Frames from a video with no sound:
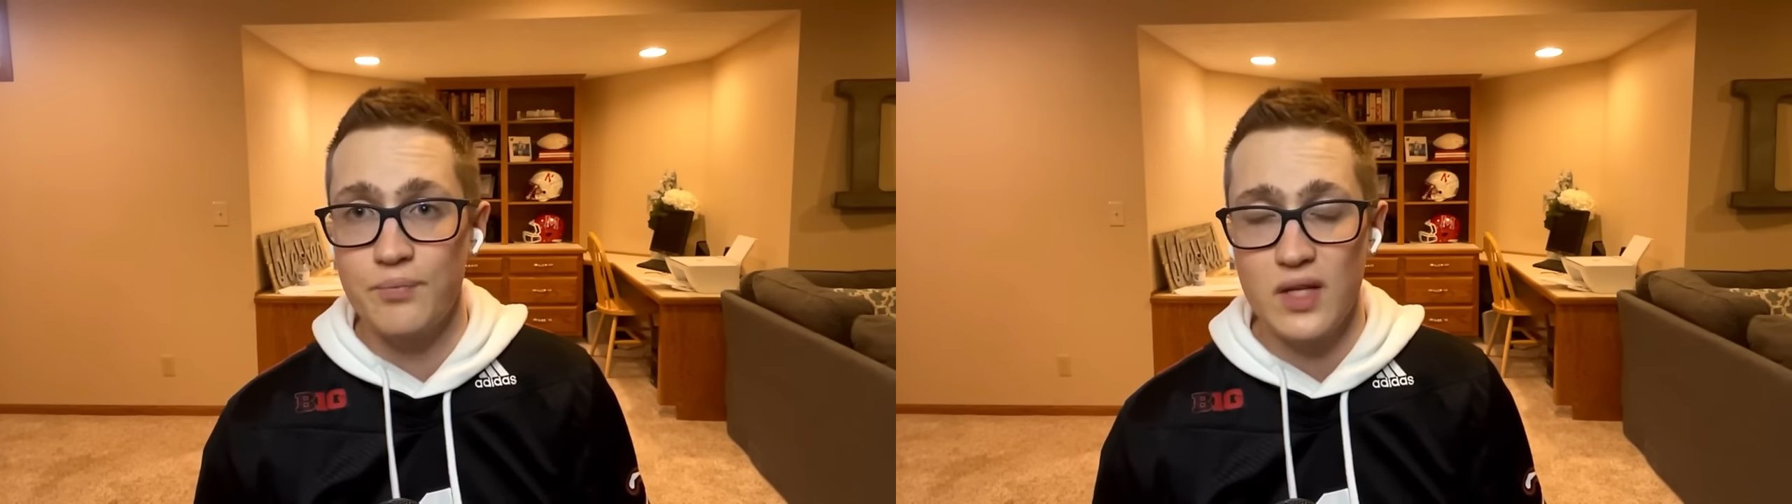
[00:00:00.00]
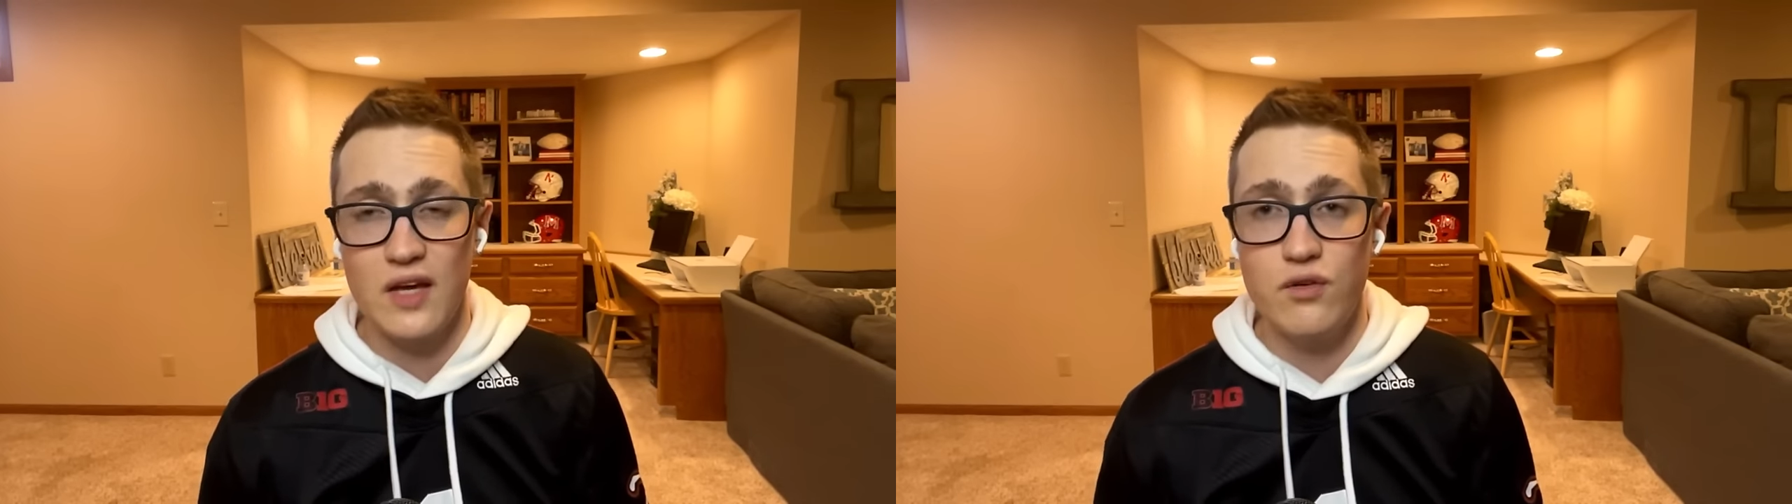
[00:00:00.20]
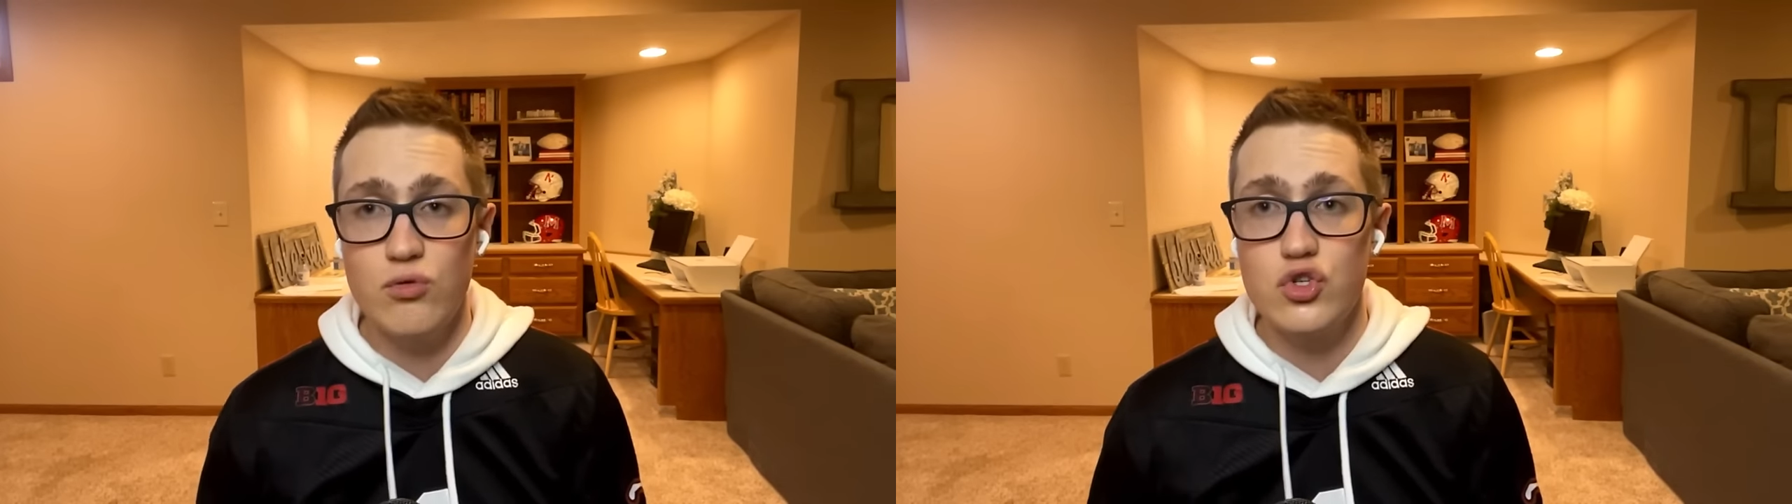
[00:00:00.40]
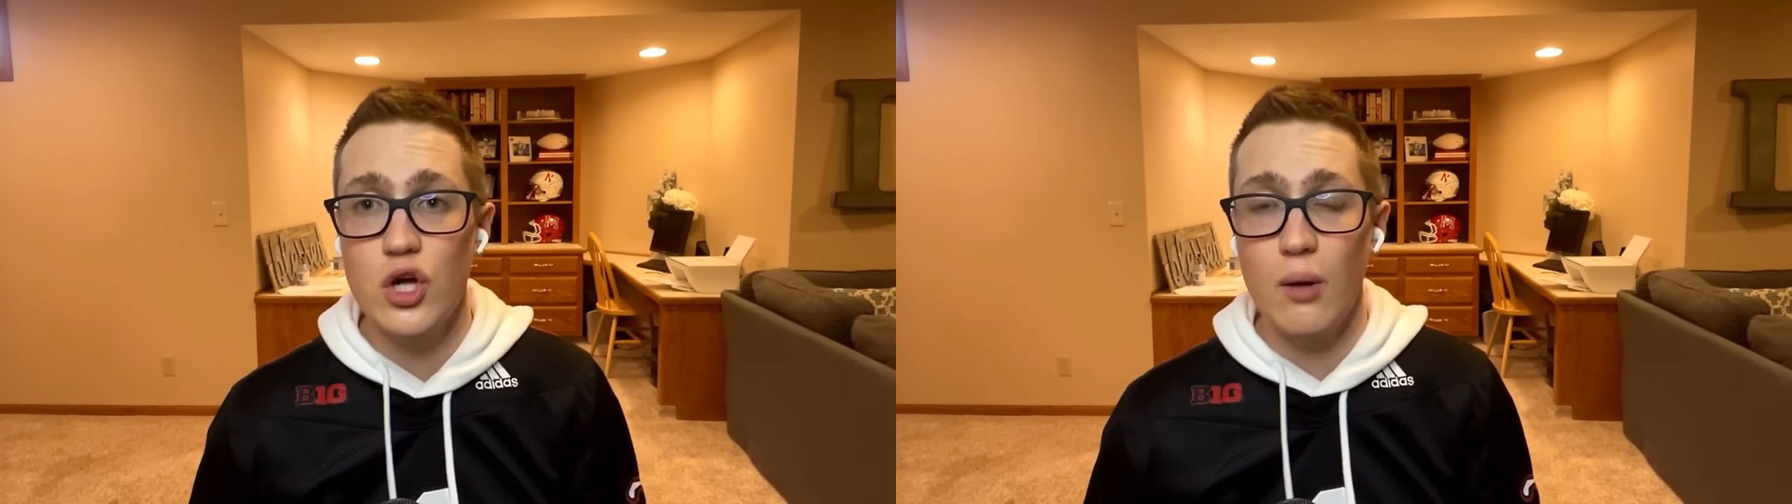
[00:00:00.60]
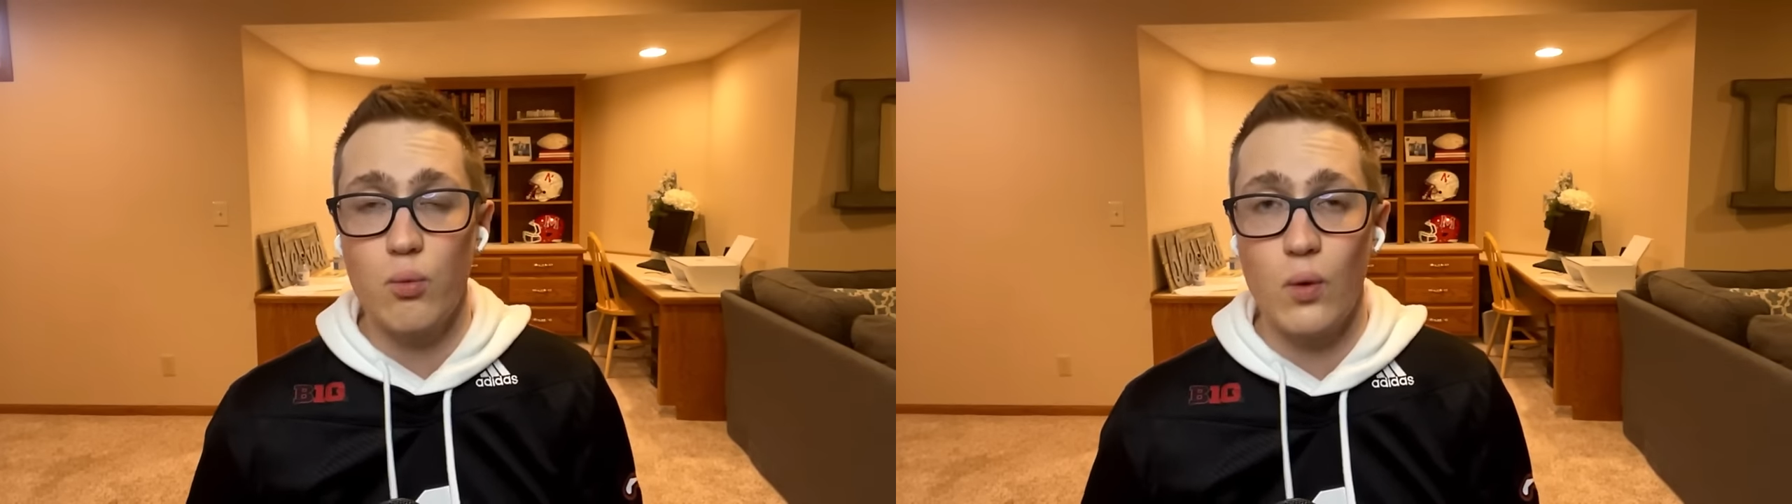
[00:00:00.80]
If you
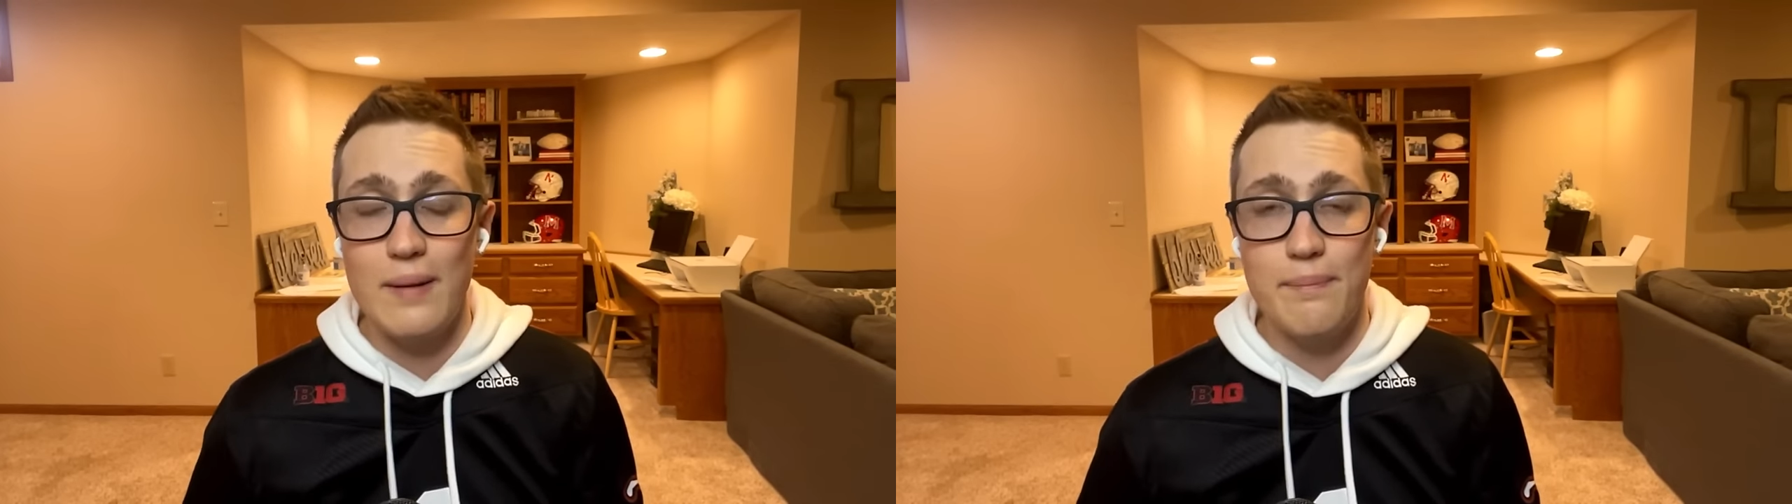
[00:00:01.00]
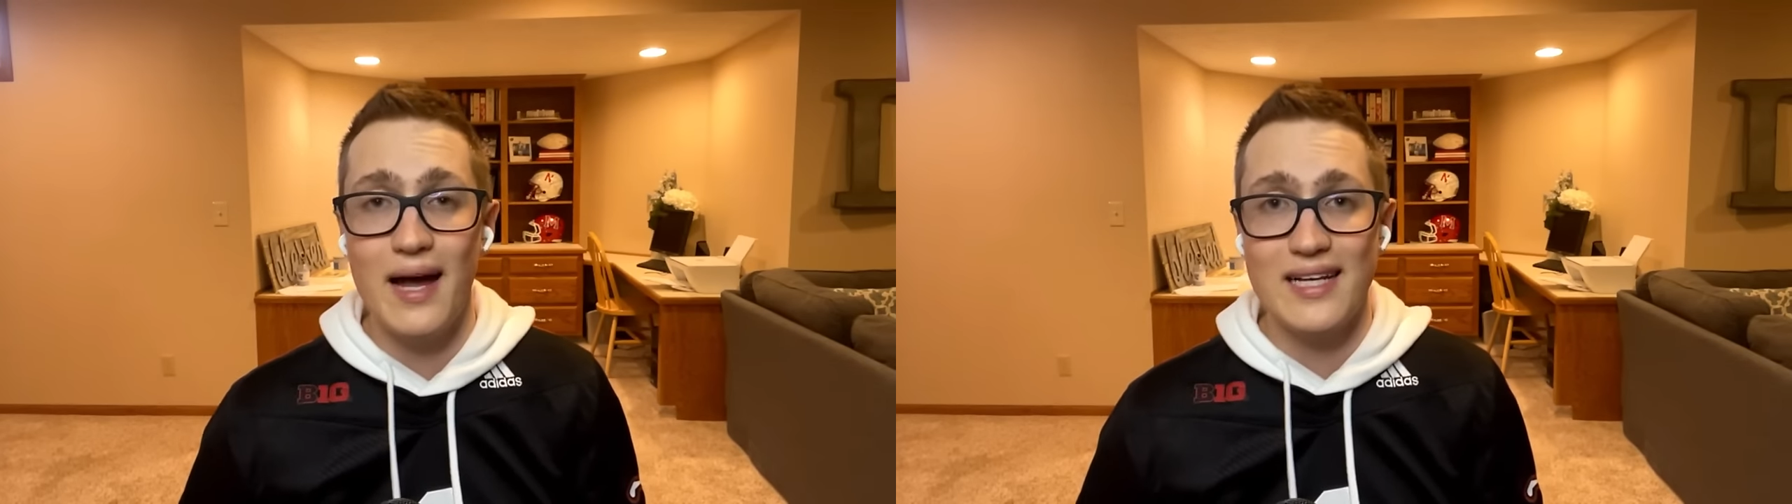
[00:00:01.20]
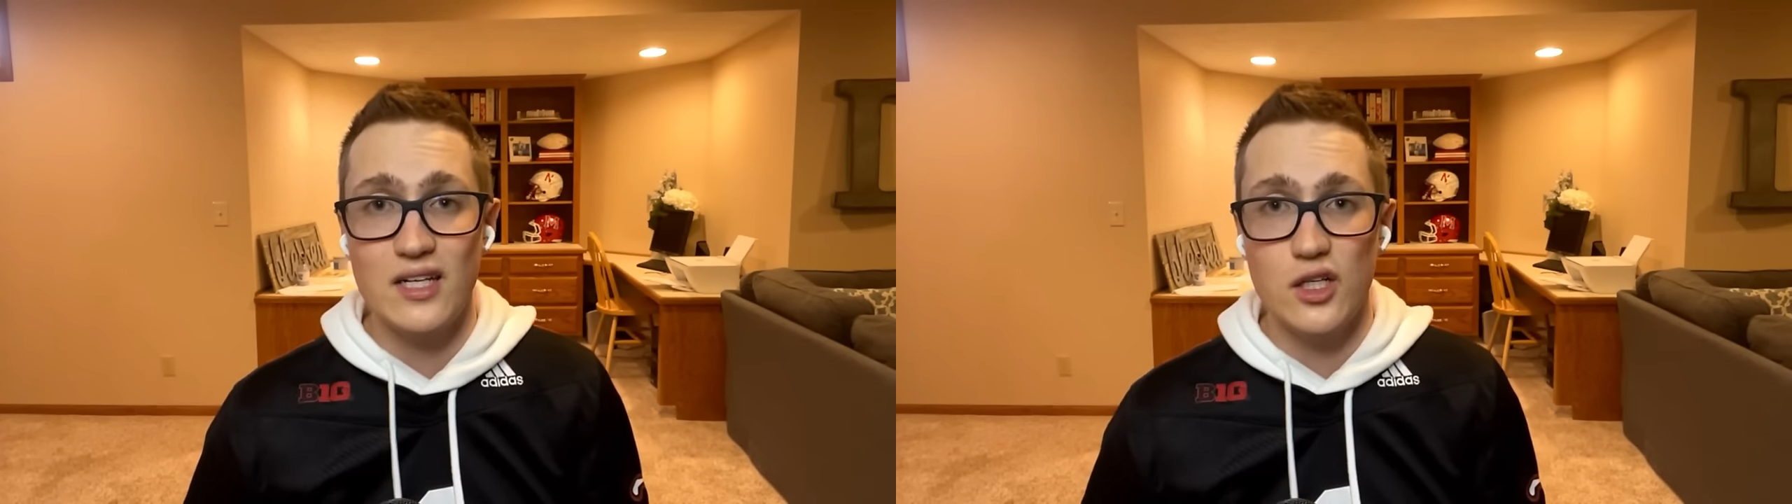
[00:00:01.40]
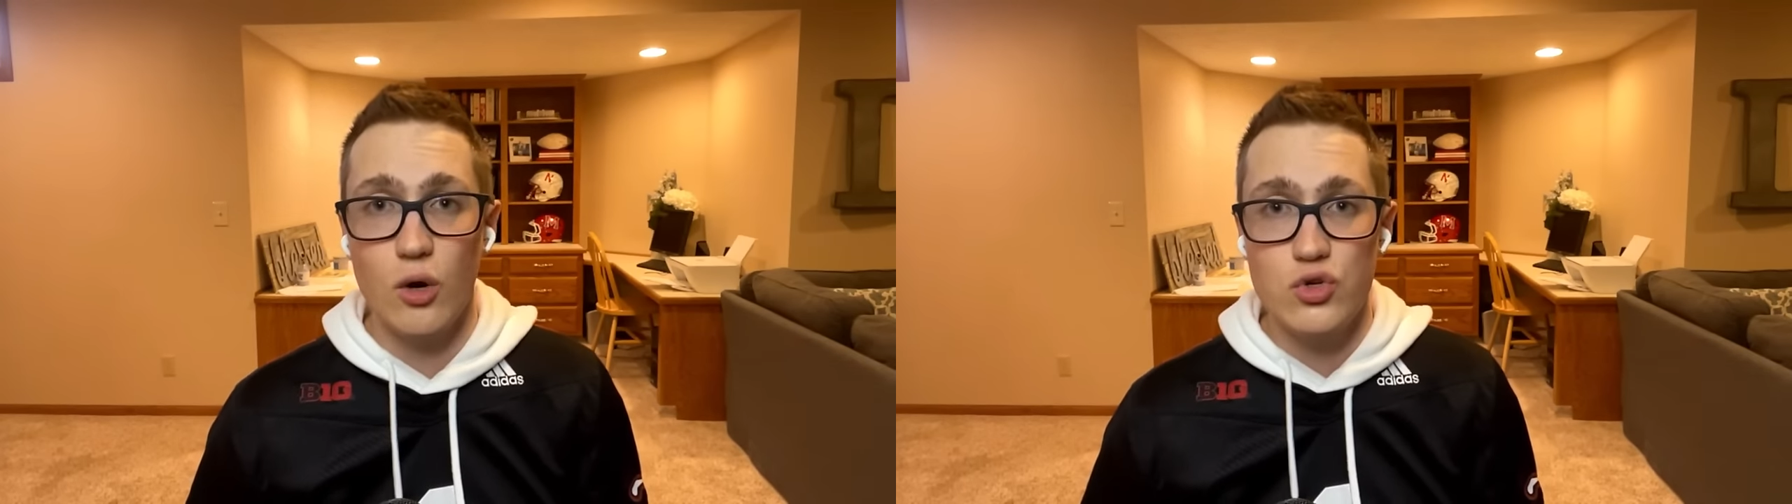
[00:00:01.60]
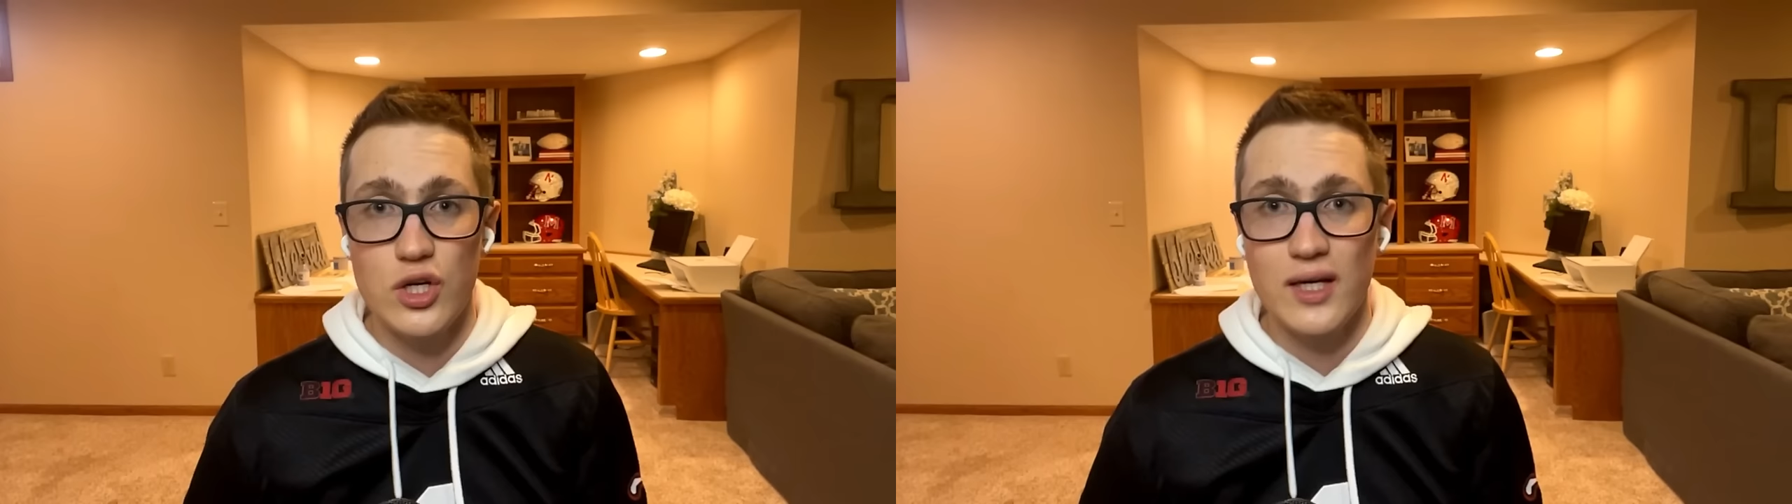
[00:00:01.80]
jump right back into
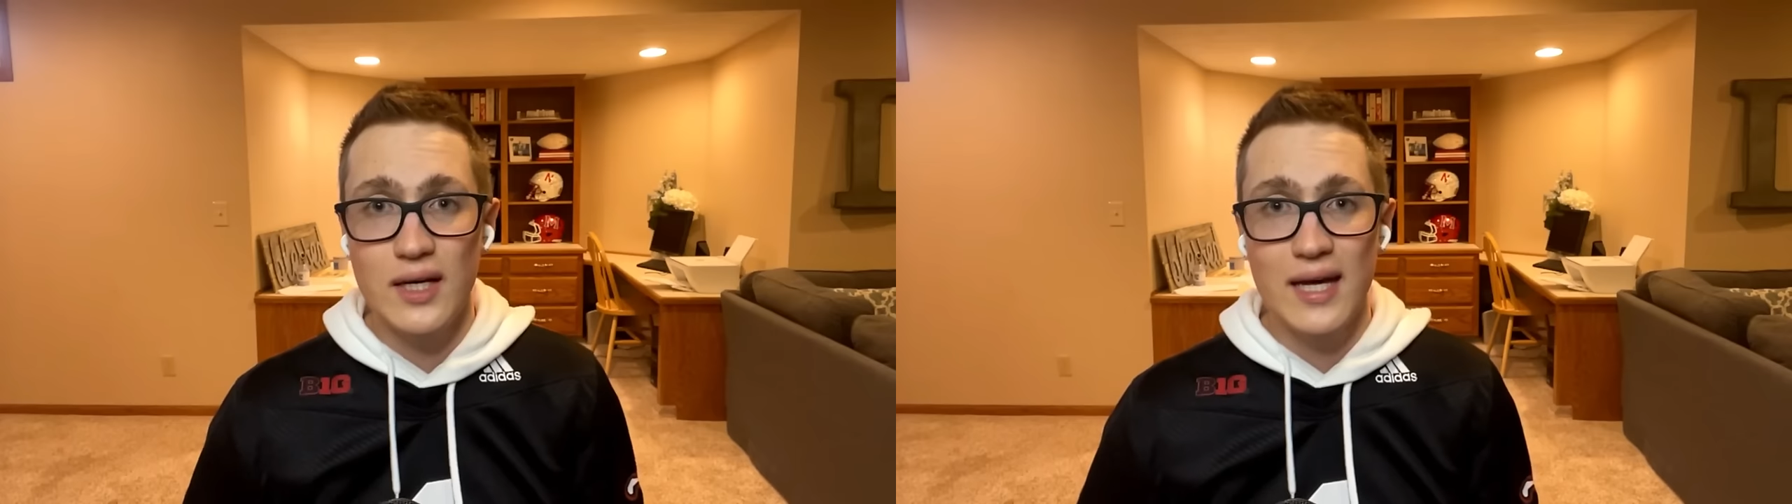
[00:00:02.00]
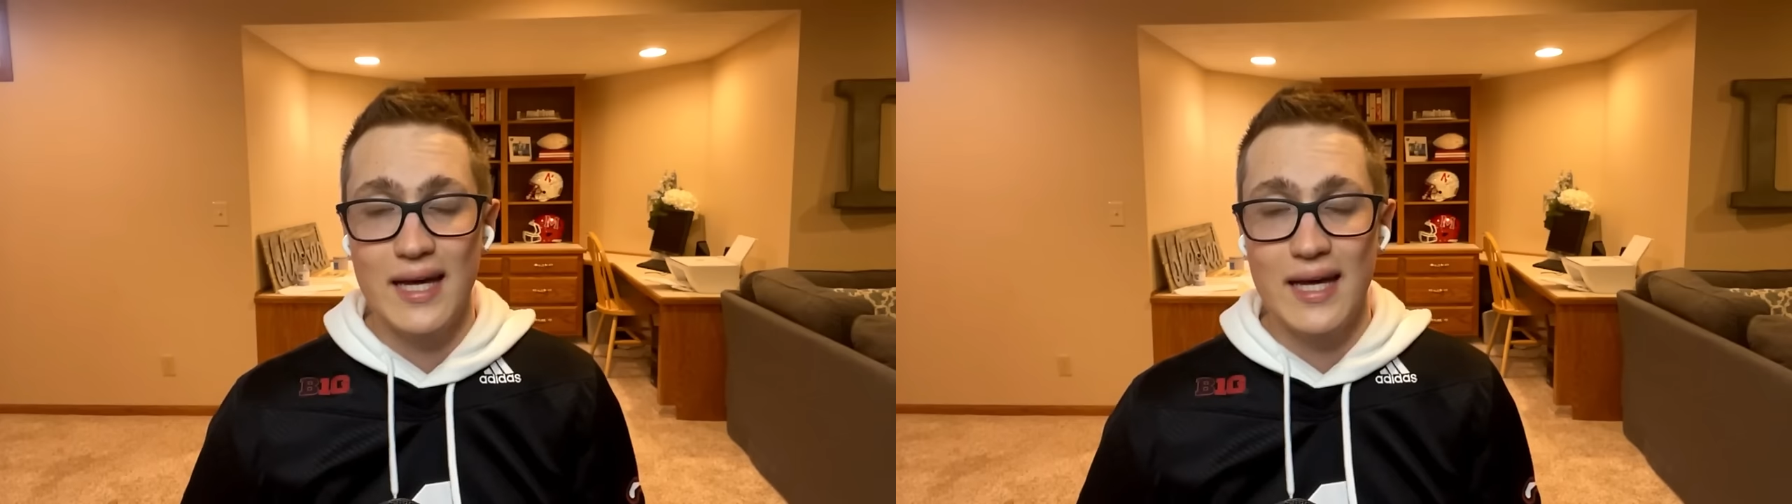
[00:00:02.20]
coaching